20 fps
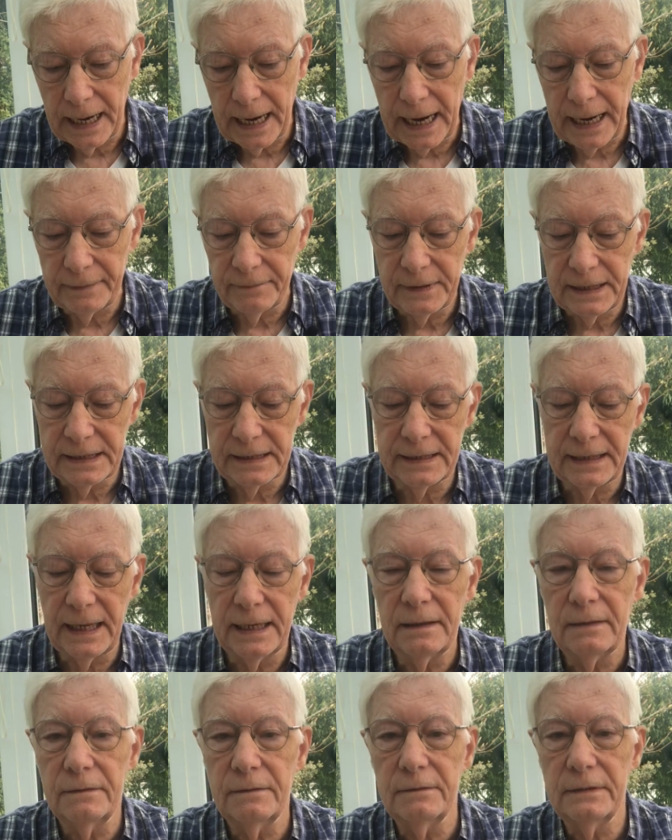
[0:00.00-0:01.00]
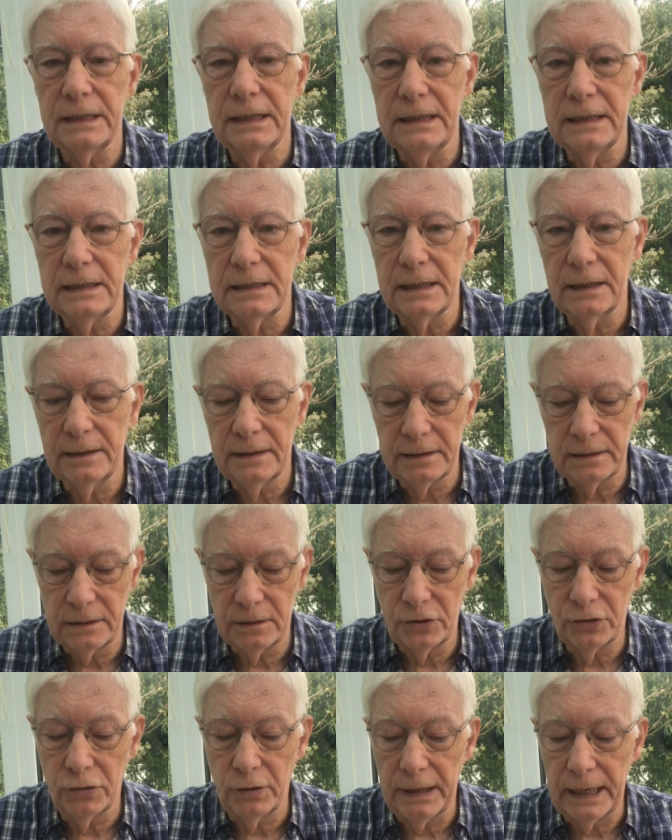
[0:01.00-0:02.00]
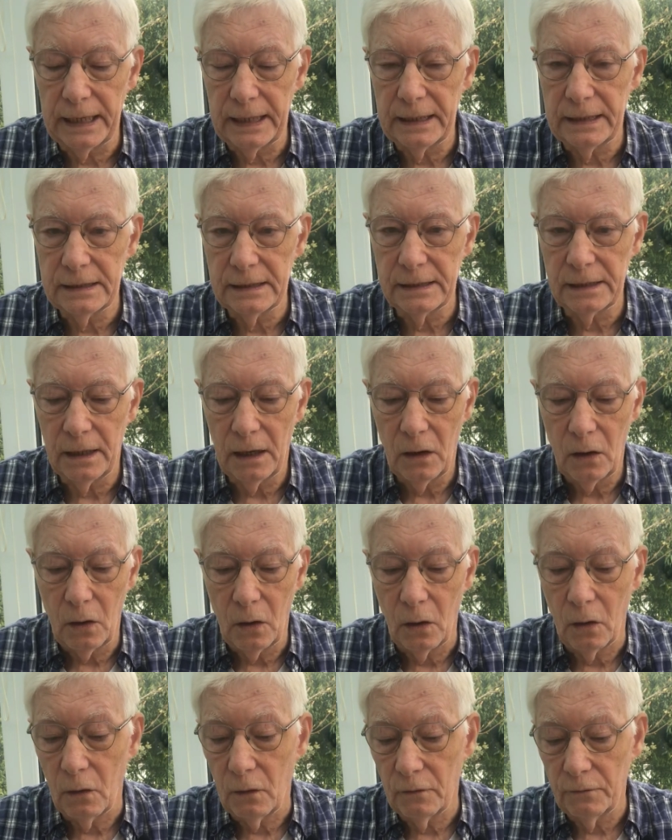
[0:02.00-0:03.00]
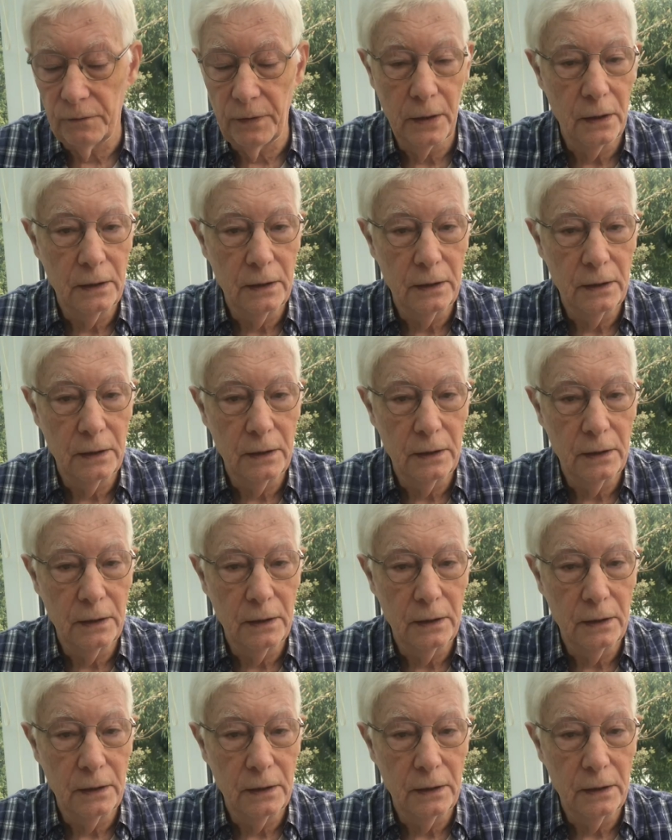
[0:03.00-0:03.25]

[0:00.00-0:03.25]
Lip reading: and they sell these little trays of